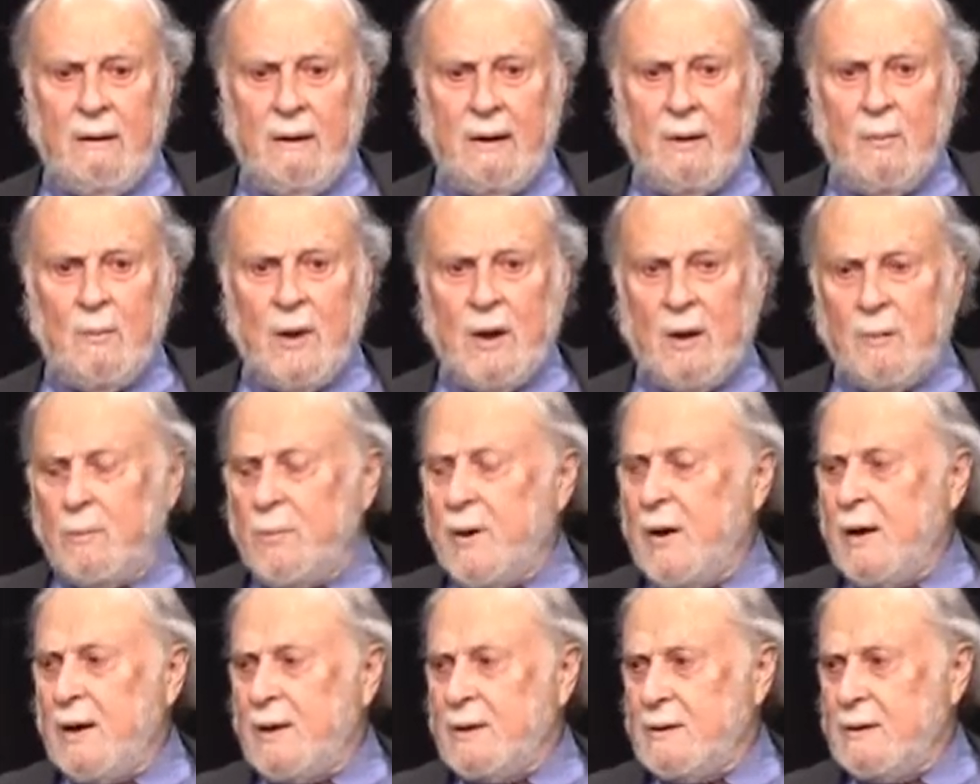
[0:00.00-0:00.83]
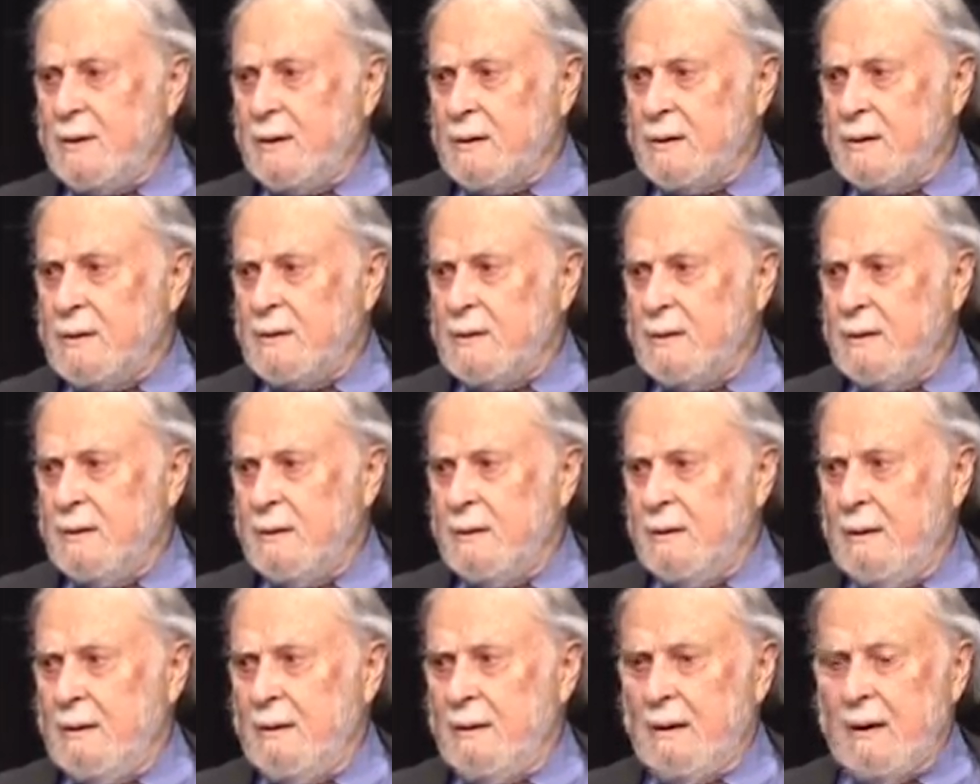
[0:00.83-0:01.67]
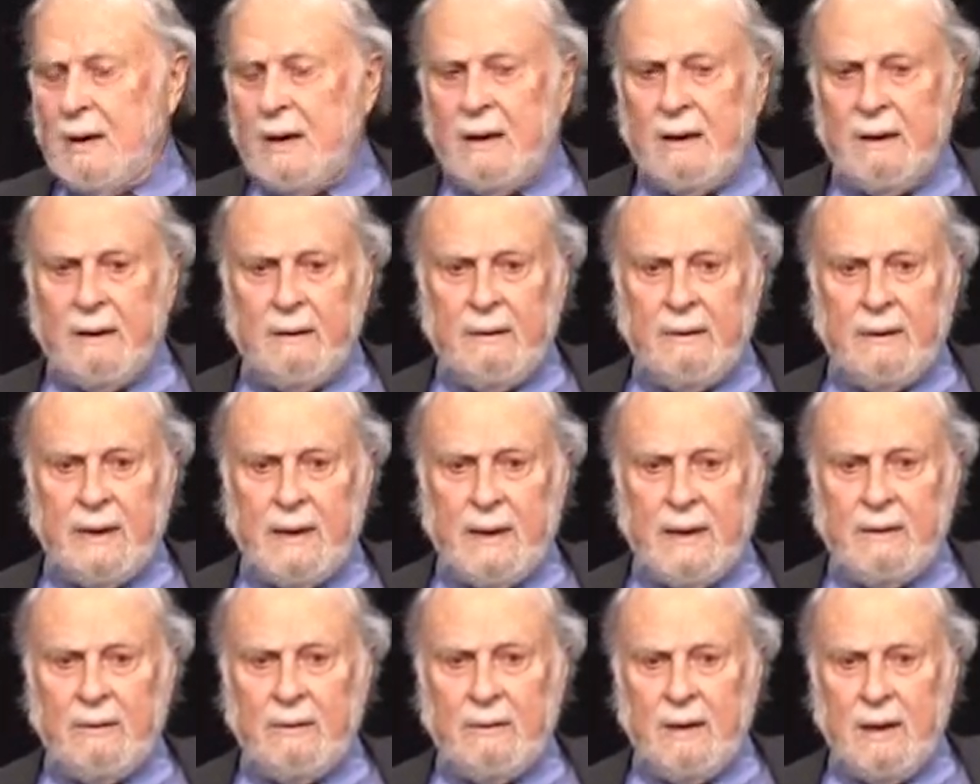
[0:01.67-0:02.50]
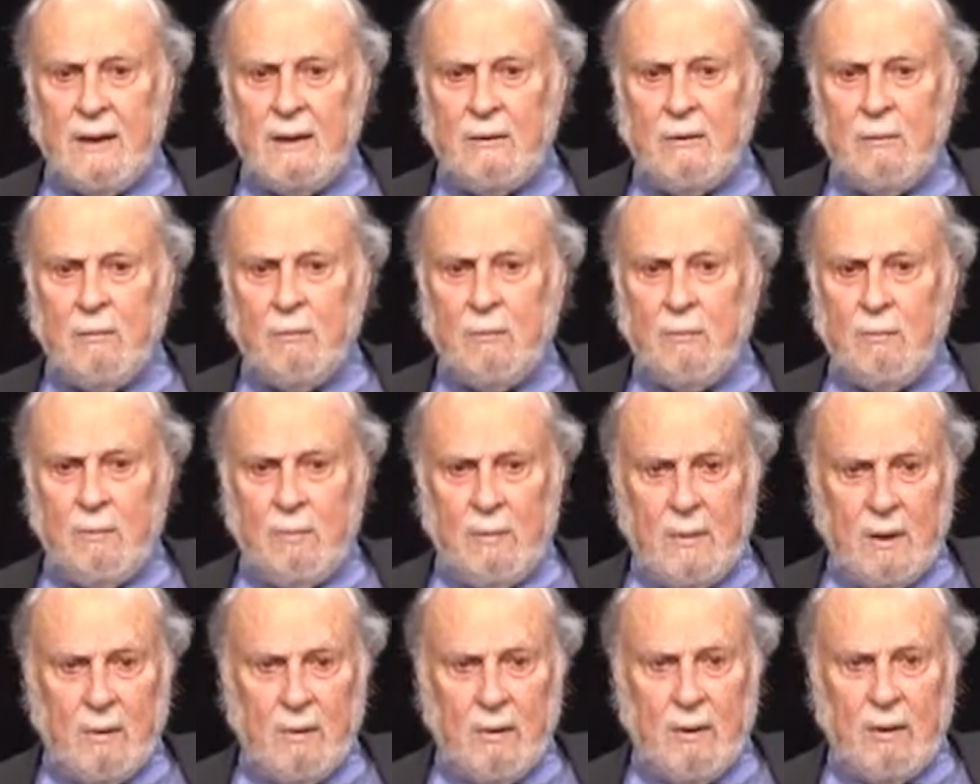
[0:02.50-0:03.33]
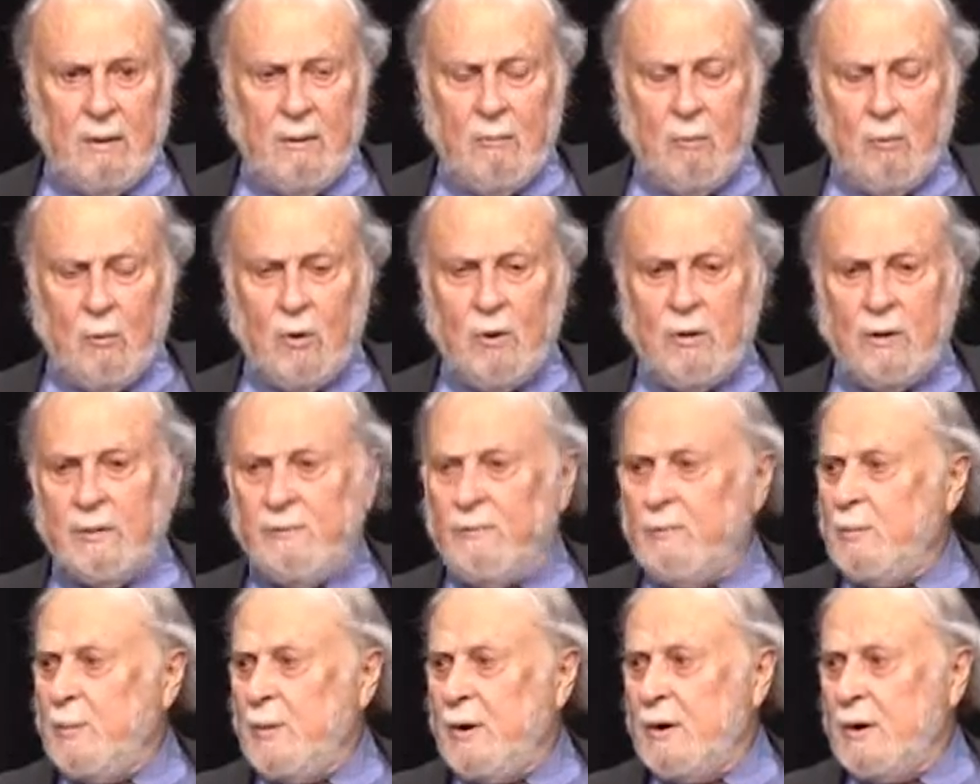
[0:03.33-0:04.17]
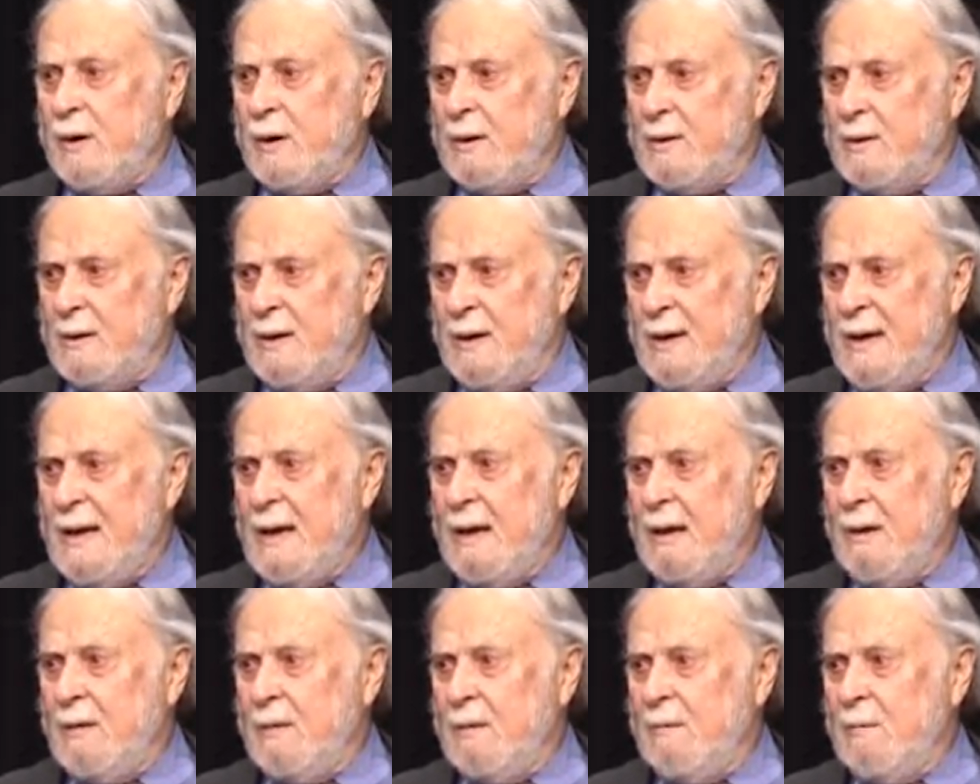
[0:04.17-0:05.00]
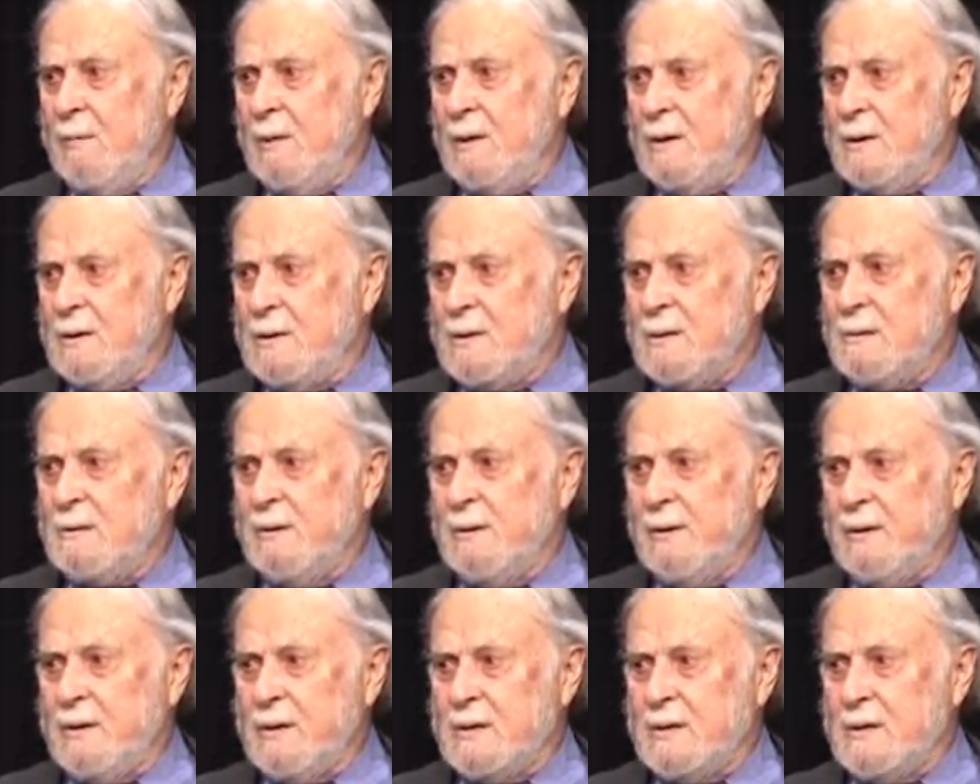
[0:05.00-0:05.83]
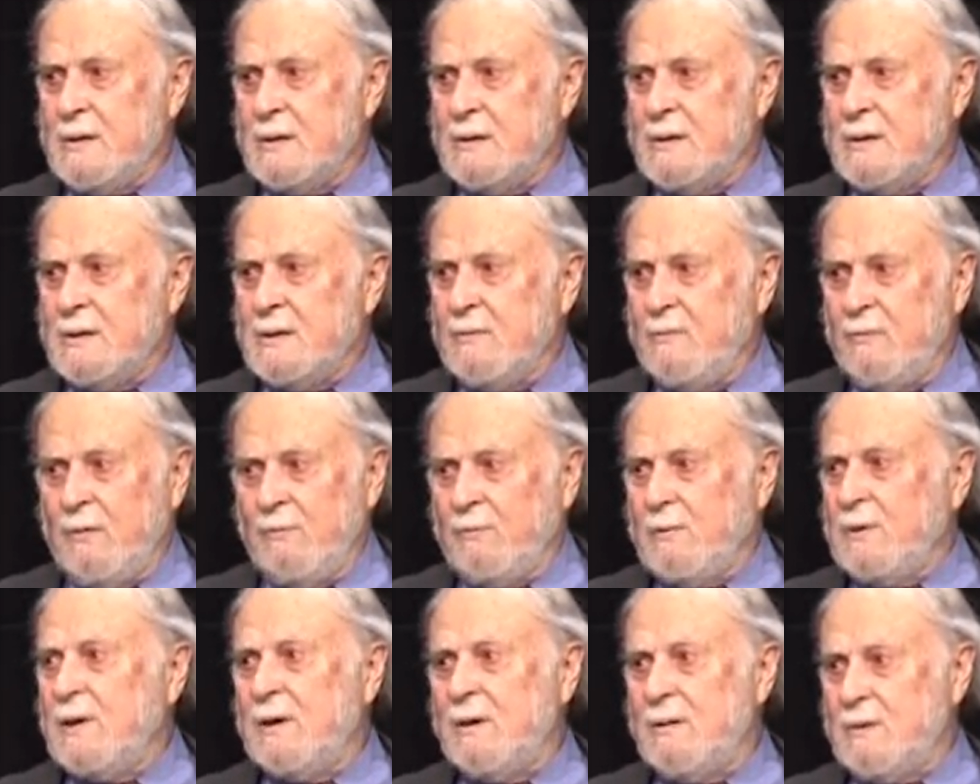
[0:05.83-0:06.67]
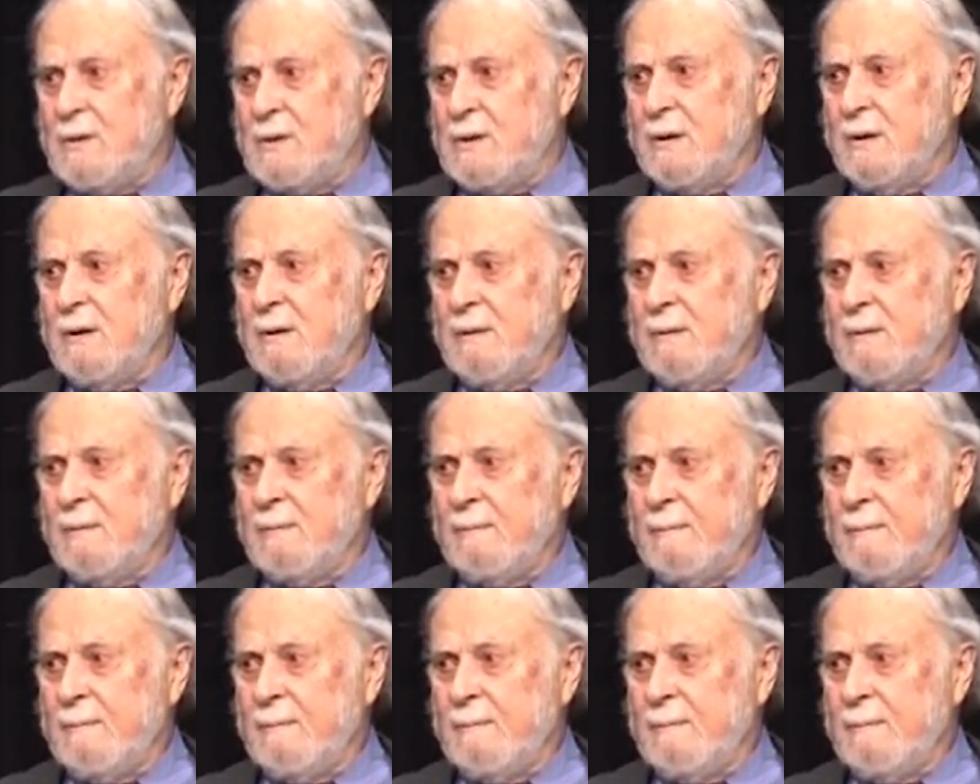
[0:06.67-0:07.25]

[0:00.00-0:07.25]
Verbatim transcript: about politics uh, in, in the world of America today that we saw in the 60s, 50 years ago.